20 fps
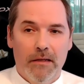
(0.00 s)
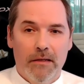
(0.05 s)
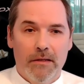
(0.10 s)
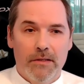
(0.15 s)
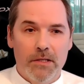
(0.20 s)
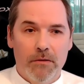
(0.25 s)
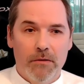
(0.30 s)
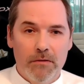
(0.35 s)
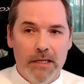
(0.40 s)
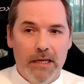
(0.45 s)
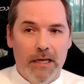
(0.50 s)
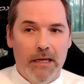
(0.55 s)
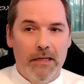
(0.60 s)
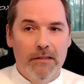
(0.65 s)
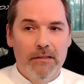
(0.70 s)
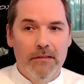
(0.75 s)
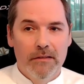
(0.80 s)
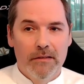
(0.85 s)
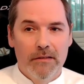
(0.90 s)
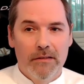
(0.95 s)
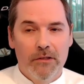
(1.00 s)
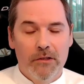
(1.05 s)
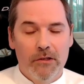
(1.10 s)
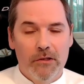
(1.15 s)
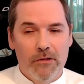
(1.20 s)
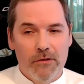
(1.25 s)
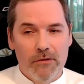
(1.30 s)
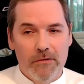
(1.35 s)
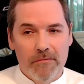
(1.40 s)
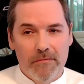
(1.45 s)
So then,
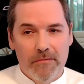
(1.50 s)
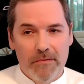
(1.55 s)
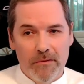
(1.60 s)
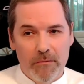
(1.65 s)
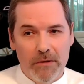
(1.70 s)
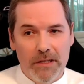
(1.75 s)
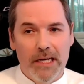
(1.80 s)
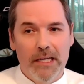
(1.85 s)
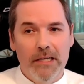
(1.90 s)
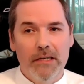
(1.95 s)
when I